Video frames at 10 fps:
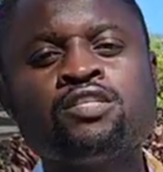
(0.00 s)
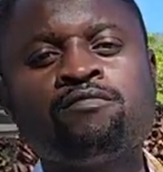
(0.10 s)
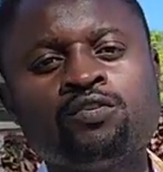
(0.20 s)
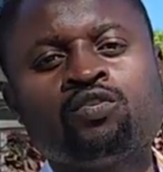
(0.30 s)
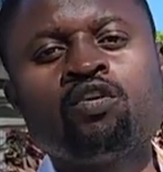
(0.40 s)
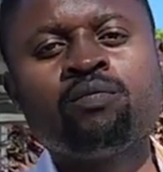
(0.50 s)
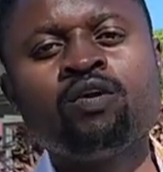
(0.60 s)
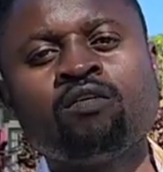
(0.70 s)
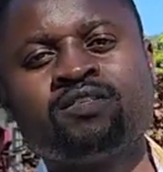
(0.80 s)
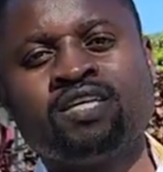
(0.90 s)
a photocopy
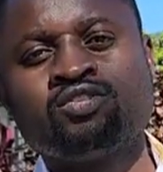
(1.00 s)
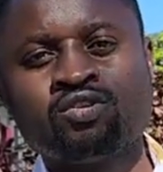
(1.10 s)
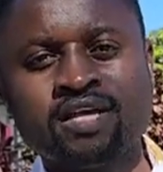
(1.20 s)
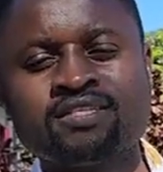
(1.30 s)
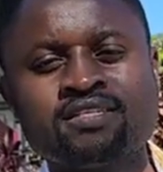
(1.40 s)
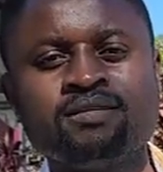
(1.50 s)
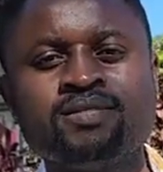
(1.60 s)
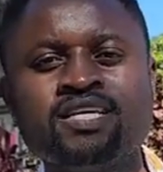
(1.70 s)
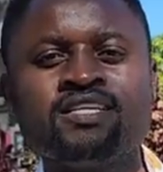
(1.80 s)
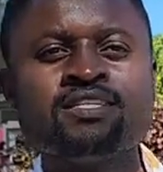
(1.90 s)
of their transcript
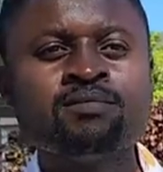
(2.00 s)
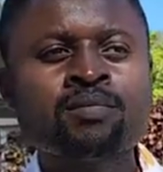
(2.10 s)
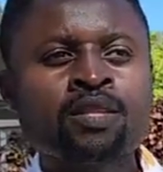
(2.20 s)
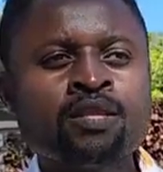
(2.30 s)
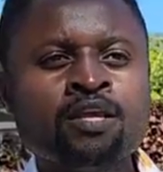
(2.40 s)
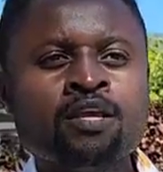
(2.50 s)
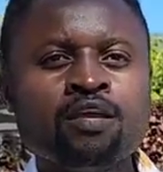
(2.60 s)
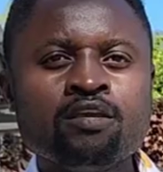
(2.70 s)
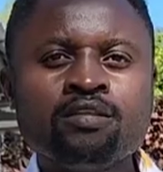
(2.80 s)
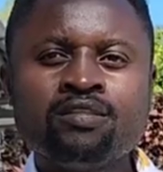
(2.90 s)
is
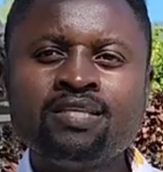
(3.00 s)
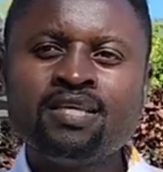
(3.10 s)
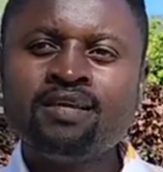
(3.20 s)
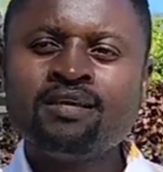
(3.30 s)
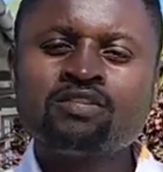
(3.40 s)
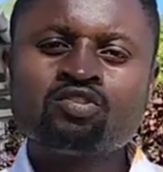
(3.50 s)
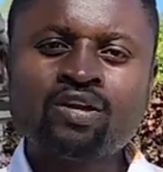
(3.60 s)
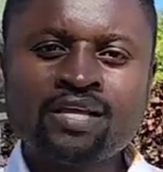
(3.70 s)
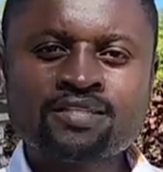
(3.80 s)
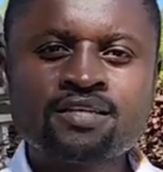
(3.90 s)
the
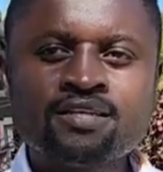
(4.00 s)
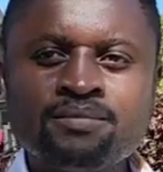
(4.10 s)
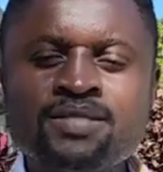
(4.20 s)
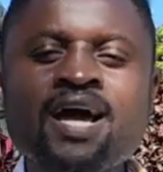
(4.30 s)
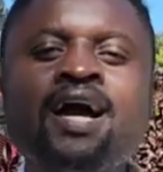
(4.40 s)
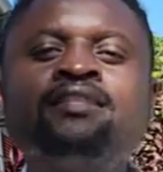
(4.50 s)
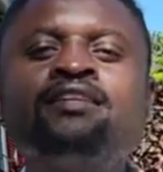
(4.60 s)
transcript and